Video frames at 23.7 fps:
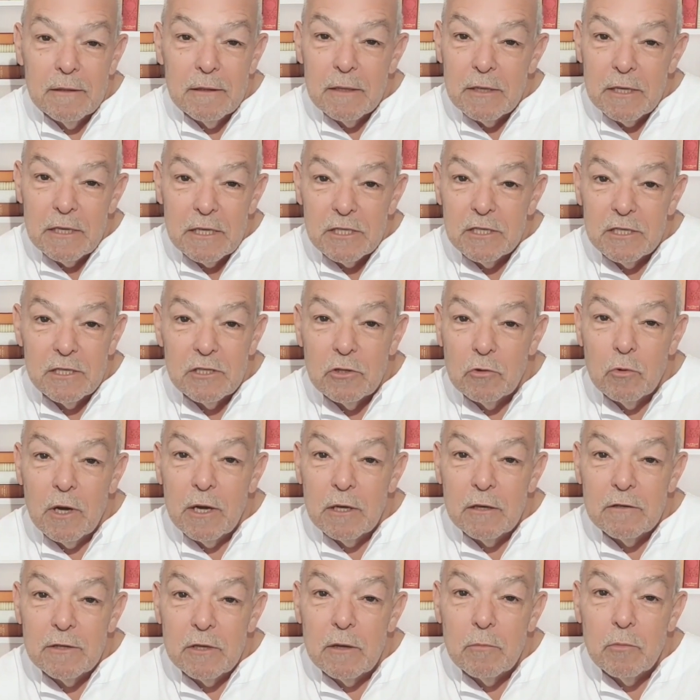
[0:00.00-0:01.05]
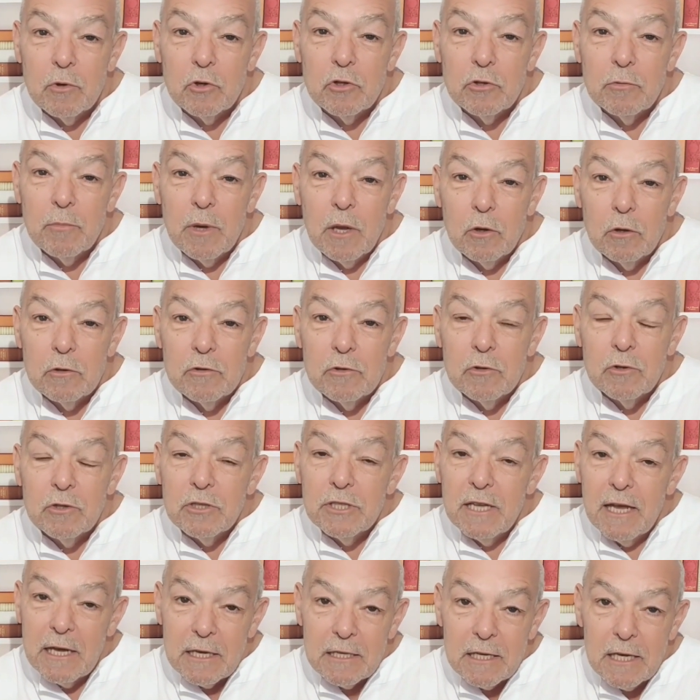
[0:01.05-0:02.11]
This is one of the most powerful
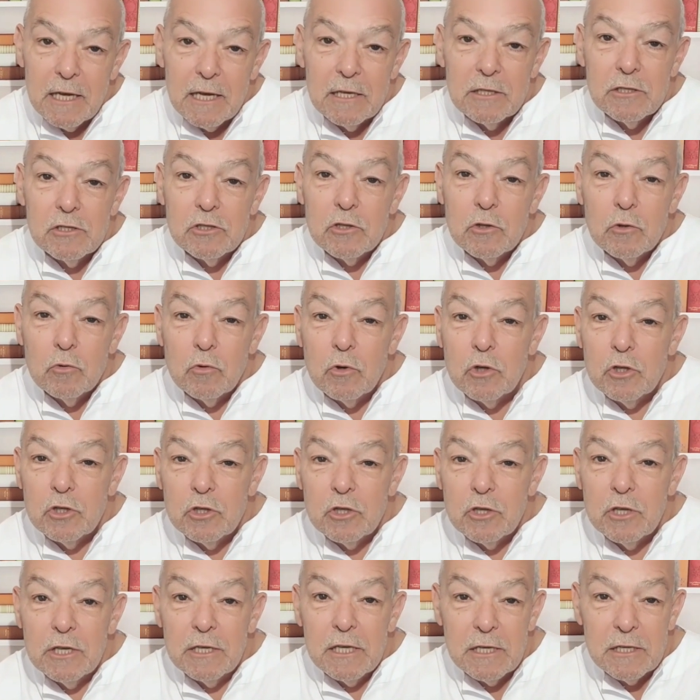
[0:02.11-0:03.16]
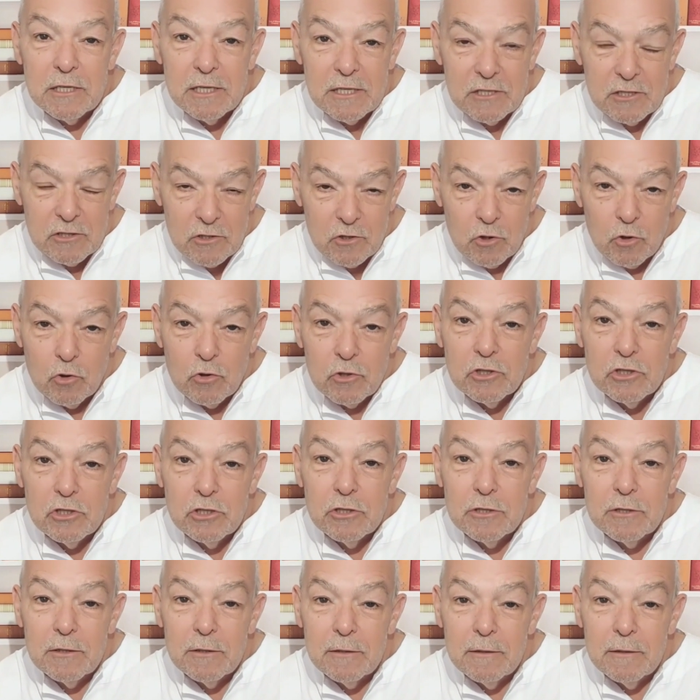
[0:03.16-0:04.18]
techniques you will learn in this course.